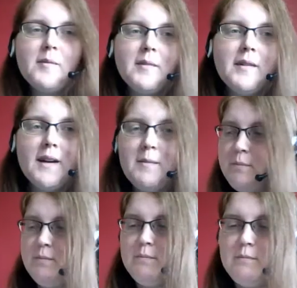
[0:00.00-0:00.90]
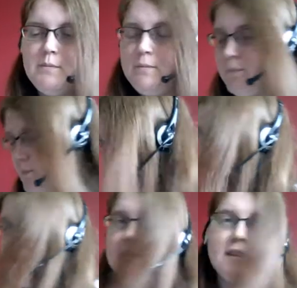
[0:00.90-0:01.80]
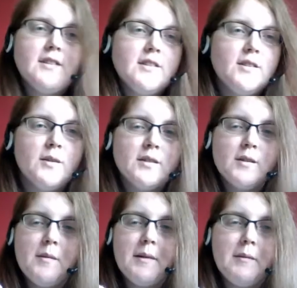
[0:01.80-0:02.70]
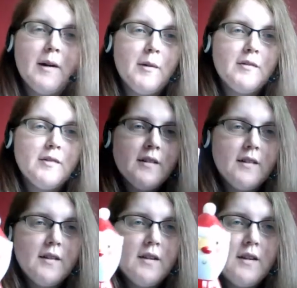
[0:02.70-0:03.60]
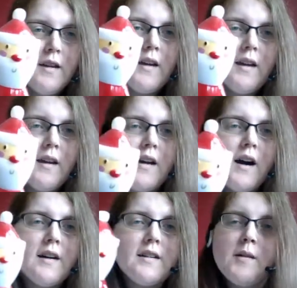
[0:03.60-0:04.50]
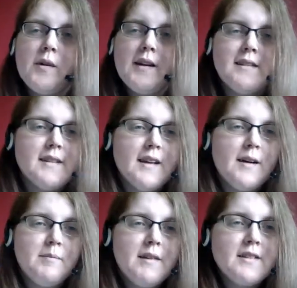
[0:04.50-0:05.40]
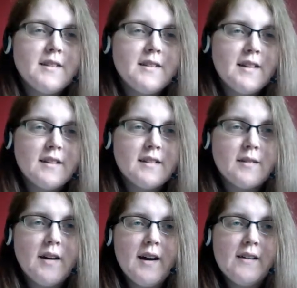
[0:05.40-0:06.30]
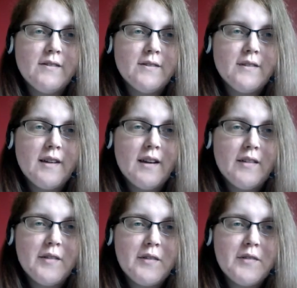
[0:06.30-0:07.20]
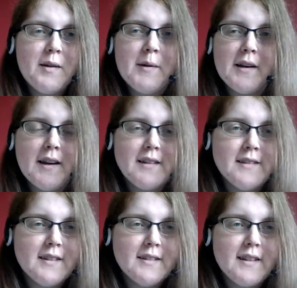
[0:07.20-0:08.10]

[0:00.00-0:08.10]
on my bookcase. I just knocked a wibbly worm off. I don't know why he's there. He just is. I have 3 bookcases